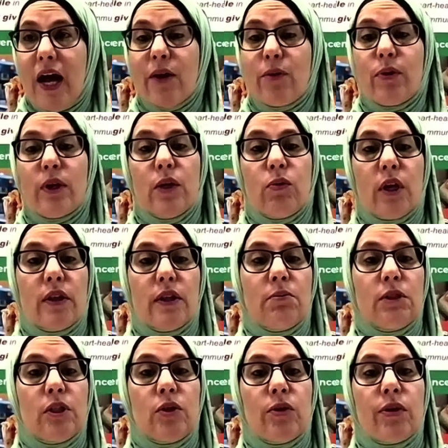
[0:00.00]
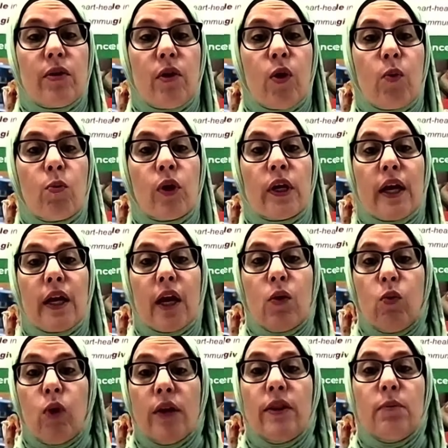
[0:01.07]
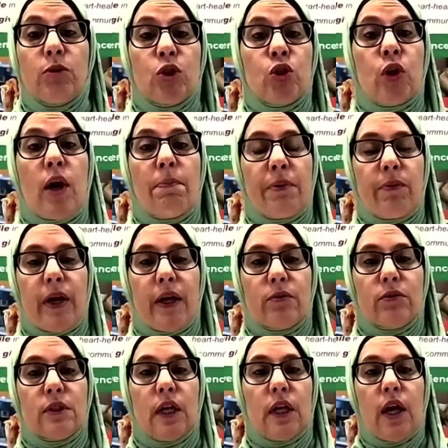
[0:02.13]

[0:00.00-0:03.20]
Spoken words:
I really want them to do their homework, and I want them to shop around.